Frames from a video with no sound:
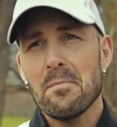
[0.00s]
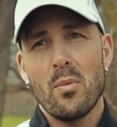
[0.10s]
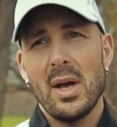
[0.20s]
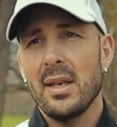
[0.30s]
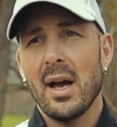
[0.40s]

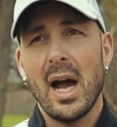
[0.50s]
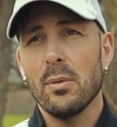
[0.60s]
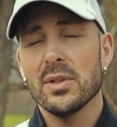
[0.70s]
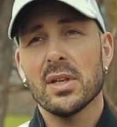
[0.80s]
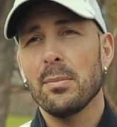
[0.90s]
when I
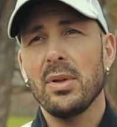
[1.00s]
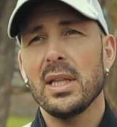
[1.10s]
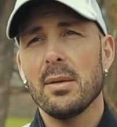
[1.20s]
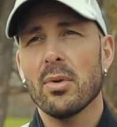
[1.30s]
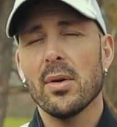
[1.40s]
was
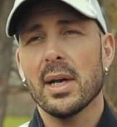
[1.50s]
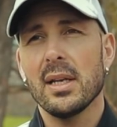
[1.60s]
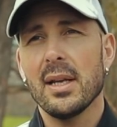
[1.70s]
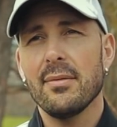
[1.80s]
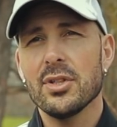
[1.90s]
completely broke. I
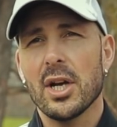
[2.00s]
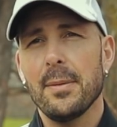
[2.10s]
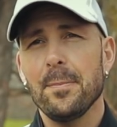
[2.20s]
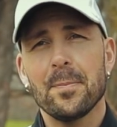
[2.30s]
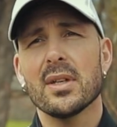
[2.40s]
didn't have a
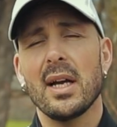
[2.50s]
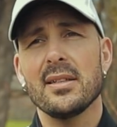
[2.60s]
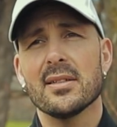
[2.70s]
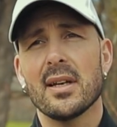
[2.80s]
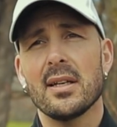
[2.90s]
job. I
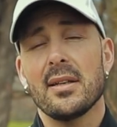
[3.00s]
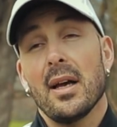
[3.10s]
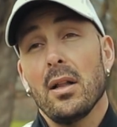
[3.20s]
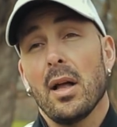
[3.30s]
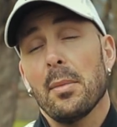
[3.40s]
decided,
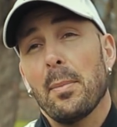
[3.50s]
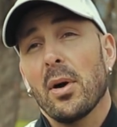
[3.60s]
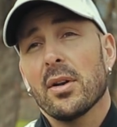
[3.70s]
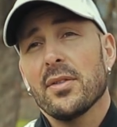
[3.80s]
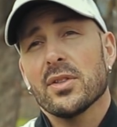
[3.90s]
hell, I'm a
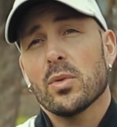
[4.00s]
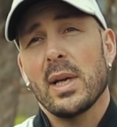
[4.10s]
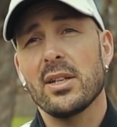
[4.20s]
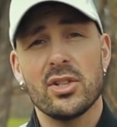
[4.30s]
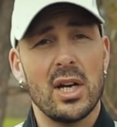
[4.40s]
part of the
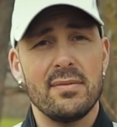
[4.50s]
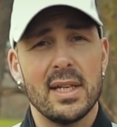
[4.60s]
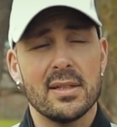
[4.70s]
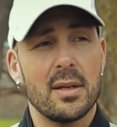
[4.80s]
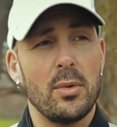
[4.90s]
swing and jive
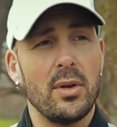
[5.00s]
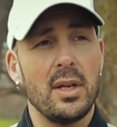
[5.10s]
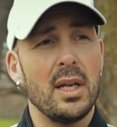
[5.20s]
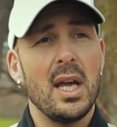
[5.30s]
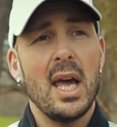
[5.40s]
dance
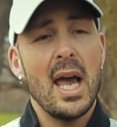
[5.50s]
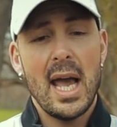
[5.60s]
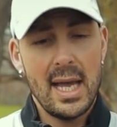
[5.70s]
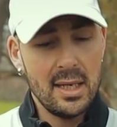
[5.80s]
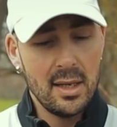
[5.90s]
community.
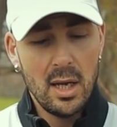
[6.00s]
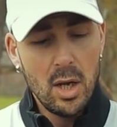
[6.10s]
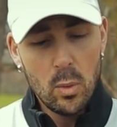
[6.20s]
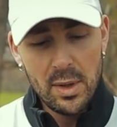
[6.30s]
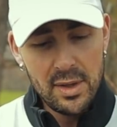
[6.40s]
And
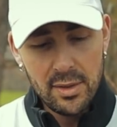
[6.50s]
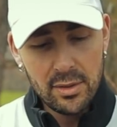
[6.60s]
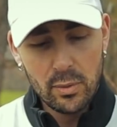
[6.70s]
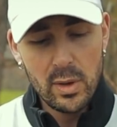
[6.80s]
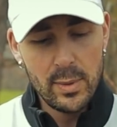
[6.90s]
within
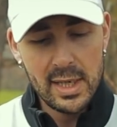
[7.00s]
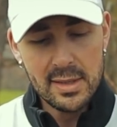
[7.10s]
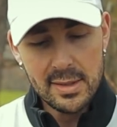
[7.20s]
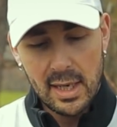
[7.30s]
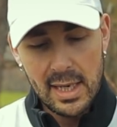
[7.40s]
3
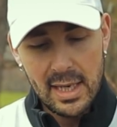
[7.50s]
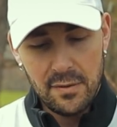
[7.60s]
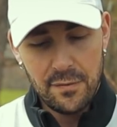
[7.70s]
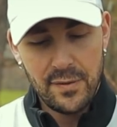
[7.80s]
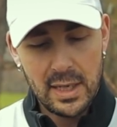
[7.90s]
weeks, I
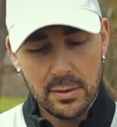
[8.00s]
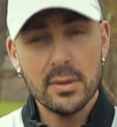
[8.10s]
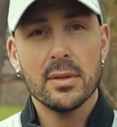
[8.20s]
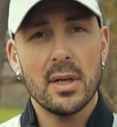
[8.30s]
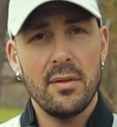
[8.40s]
had
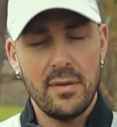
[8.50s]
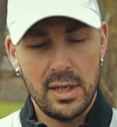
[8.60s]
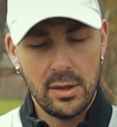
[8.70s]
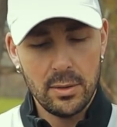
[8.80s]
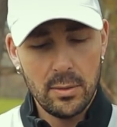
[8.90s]
found a
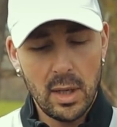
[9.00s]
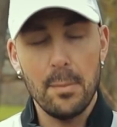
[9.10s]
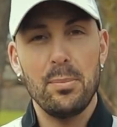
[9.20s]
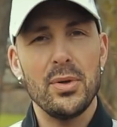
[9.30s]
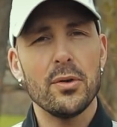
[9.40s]
venue,
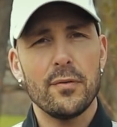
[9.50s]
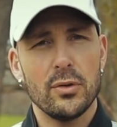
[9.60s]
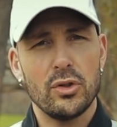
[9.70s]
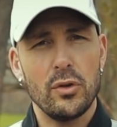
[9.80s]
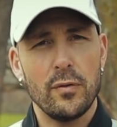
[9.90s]
a
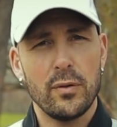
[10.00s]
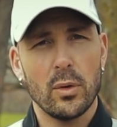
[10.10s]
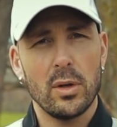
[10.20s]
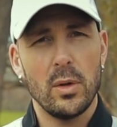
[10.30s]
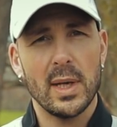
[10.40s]
beautiful
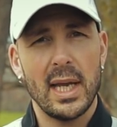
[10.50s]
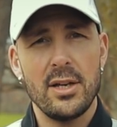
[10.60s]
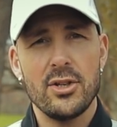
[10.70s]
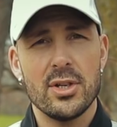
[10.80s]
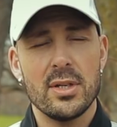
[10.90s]
two-floor
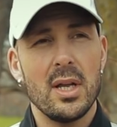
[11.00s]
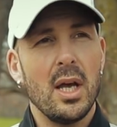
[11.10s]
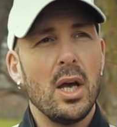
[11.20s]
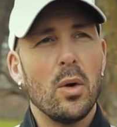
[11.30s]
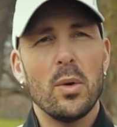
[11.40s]
location
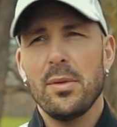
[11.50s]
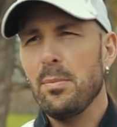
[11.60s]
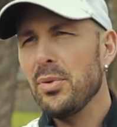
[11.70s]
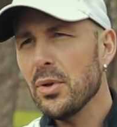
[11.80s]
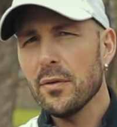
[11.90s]

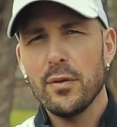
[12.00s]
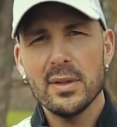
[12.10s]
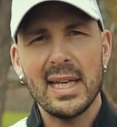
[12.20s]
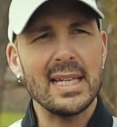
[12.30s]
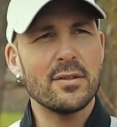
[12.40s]
with beautiful
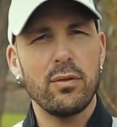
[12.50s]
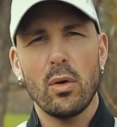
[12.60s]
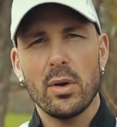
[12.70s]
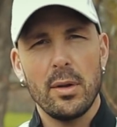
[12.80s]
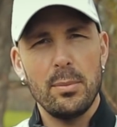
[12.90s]
dance
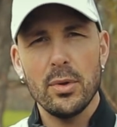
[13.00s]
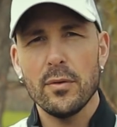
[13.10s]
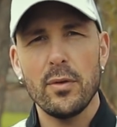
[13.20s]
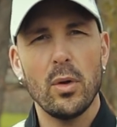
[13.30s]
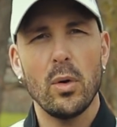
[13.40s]
floor and a
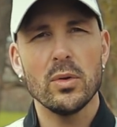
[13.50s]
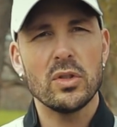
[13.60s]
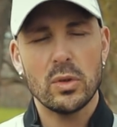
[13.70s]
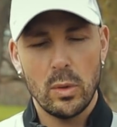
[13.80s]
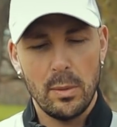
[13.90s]
beautiful old
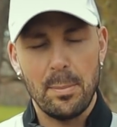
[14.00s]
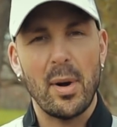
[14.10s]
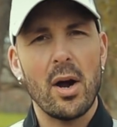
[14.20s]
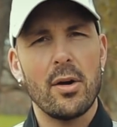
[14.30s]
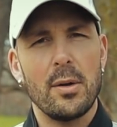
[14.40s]
school
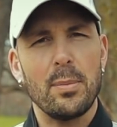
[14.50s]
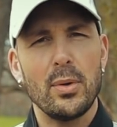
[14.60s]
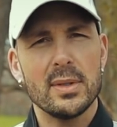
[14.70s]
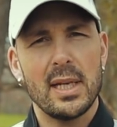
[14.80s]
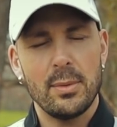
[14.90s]
bar and
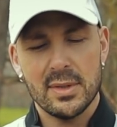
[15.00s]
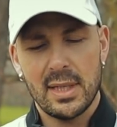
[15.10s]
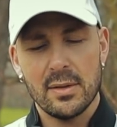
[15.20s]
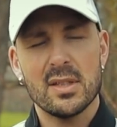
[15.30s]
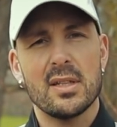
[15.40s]
pool tables
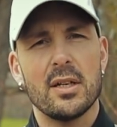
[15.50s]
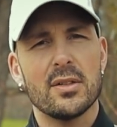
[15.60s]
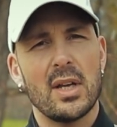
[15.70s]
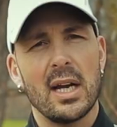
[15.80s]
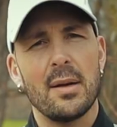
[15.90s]

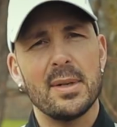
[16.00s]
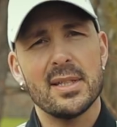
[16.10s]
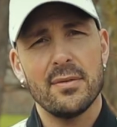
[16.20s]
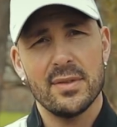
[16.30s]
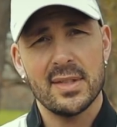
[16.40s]
downstairs. I got
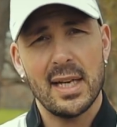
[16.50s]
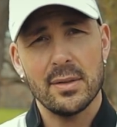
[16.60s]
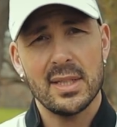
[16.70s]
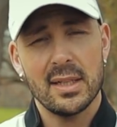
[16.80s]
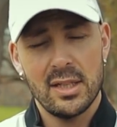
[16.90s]
myself a
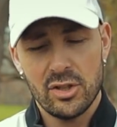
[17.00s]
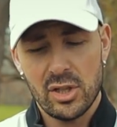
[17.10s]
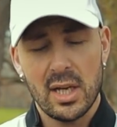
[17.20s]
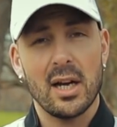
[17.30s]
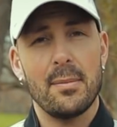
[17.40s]
sound
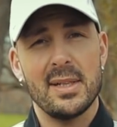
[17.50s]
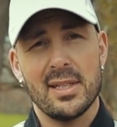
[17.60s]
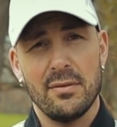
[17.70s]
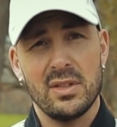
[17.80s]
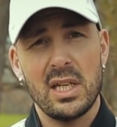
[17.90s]
technician. I got
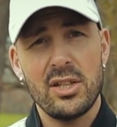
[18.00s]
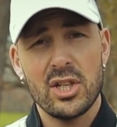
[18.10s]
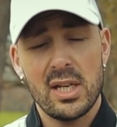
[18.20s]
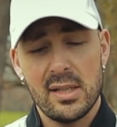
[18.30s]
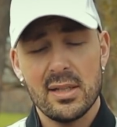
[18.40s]
myself
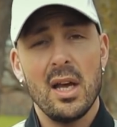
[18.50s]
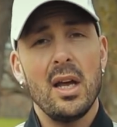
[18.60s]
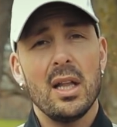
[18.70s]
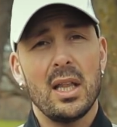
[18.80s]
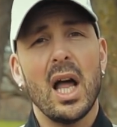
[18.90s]
DJs,
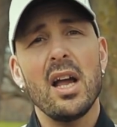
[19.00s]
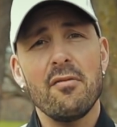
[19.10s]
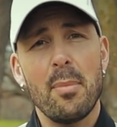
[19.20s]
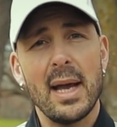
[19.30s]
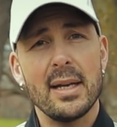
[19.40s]

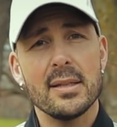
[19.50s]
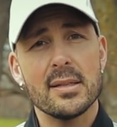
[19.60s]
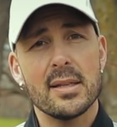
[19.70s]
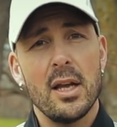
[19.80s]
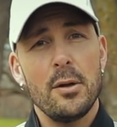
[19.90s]
live
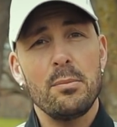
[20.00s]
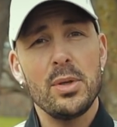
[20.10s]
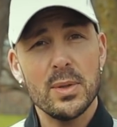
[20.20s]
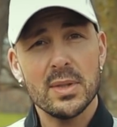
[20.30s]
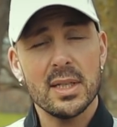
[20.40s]
bands,
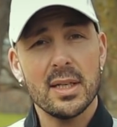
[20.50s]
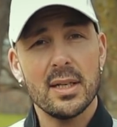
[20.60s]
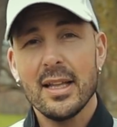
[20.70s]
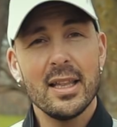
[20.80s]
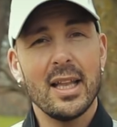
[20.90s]

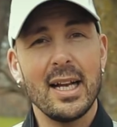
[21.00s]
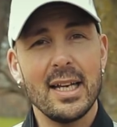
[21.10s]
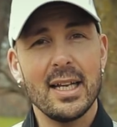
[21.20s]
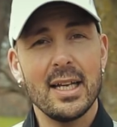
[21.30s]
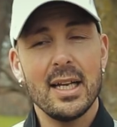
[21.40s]
music,
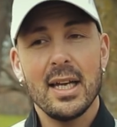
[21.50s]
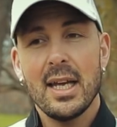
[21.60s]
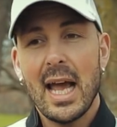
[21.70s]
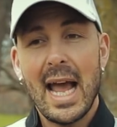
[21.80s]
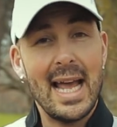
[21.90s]
lighting,
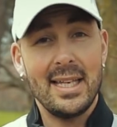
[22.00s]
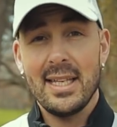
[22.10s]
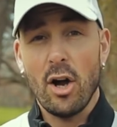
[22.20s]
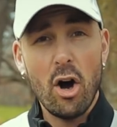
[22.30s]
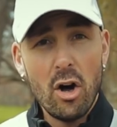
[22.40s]
and
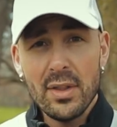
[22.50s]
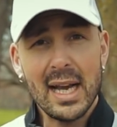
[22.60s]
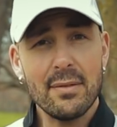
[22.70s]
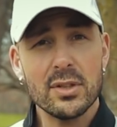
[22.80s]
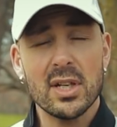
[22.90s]
did all the
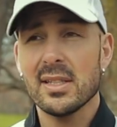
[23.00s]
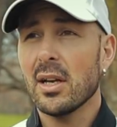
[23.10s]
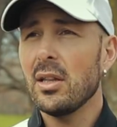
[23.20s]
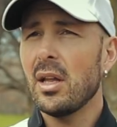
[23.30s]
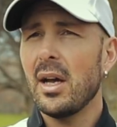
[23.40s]
advertising
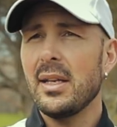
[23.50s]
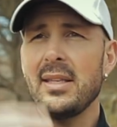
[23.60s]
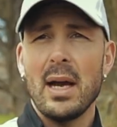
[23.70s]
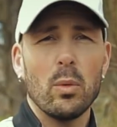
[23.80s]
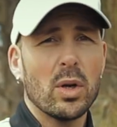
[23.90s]

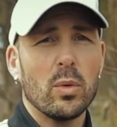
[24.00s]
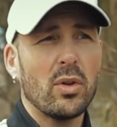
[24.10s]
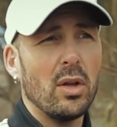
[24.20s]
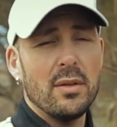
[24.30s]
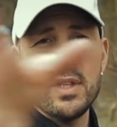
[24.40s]
online, networked
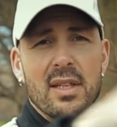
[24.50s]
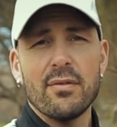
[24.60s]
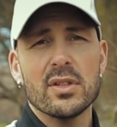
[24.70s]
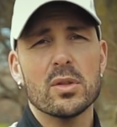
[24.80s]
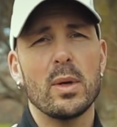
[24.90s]
with all of the
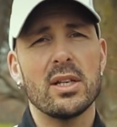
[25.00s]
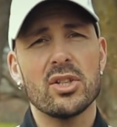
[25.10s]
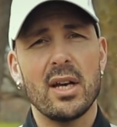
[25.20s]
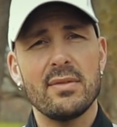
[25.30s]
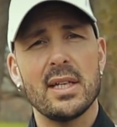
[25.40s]
different swing and
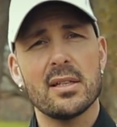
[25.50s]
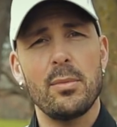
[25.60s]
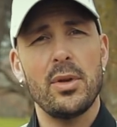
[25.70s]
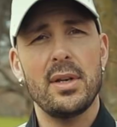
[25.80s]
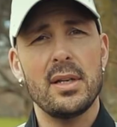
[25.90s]
jive dance
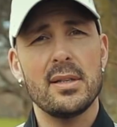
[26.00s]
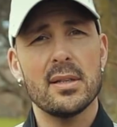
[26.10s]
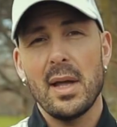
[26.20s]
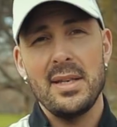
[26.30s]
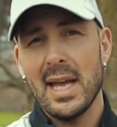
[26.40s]

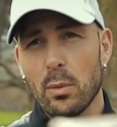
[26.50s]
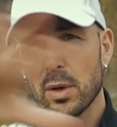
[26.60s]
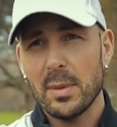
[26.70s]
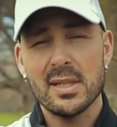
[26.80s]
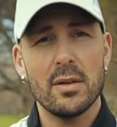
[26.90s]
communities, and
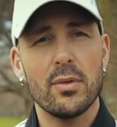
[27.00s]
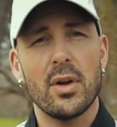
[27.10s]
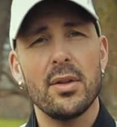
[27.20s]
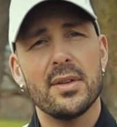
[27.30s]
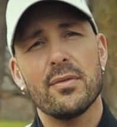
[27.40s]
networked myself with
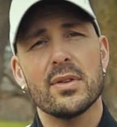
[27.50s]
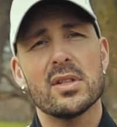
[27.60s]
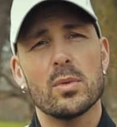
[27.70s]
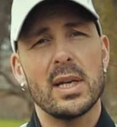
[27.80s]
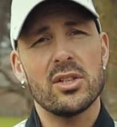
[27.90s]
all the
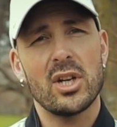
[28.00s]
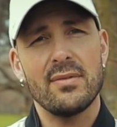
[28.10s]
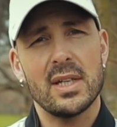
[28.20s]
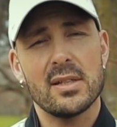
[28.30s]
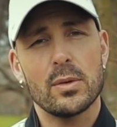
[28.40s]
different swing and
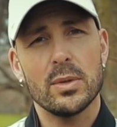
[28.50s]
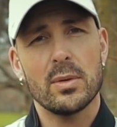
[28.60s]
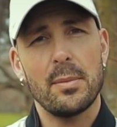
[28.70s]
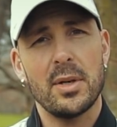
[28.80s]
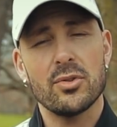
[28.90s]
jive dance schools
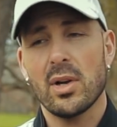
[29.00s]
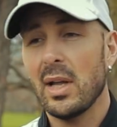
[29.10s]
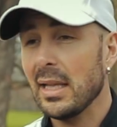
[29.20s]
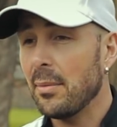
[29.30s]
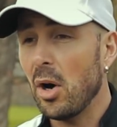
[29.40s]
around Montreal,
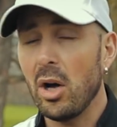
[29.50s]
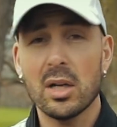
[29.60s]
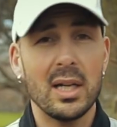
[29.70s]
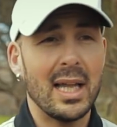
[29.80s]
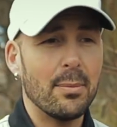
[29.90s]
had them all
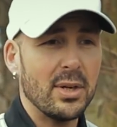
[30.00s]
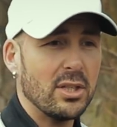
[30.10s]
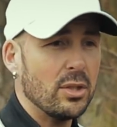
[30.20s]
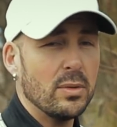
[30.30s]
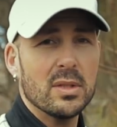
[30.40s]
collaborate
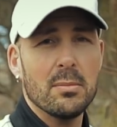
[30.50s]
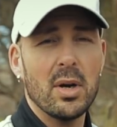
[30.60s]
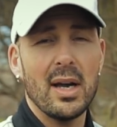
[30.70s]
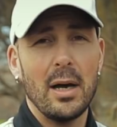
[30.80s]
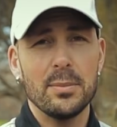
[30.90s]
to
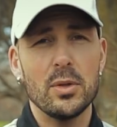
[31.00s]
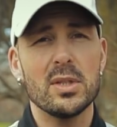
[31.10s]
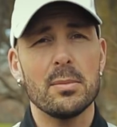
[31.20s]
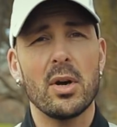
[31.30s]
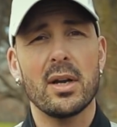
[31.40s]
help do
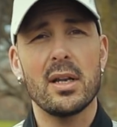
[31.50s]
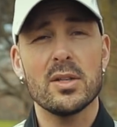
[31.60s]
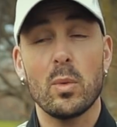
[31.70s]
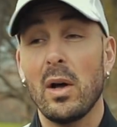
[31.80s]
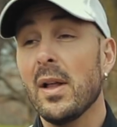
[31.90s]
some marketing
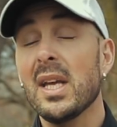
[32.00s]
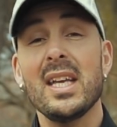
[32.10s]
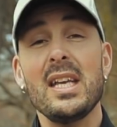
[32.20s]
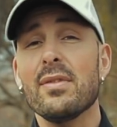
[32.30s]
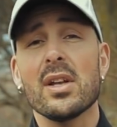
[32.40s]
as well,
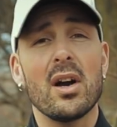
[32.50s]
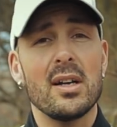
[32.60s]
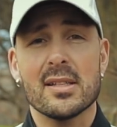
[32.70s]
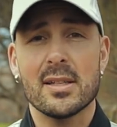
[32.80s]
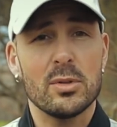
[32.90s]
even
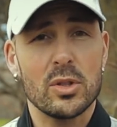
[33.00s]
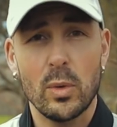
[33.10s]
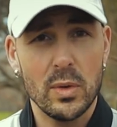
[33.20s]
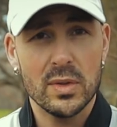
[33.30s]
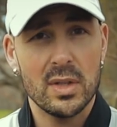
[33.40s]
got some
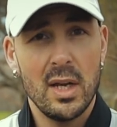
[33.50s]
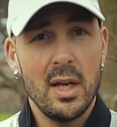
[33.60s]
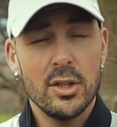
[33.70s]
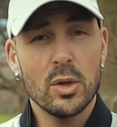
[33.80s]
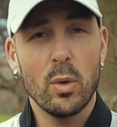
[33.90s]
schools
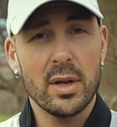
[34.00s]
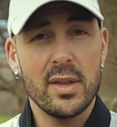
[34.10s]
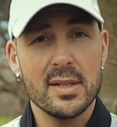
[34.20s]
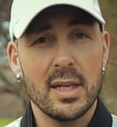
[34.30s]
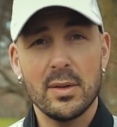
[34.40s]
to work
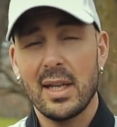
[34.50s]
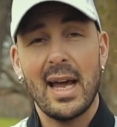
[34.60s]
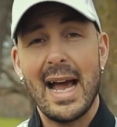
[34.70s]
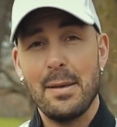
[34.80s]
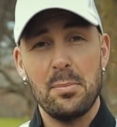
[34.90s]
things out that
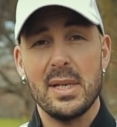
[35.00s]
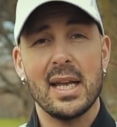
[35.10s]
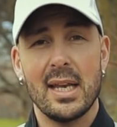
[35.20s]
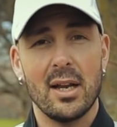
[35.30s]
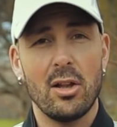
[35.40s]
hadn't been getting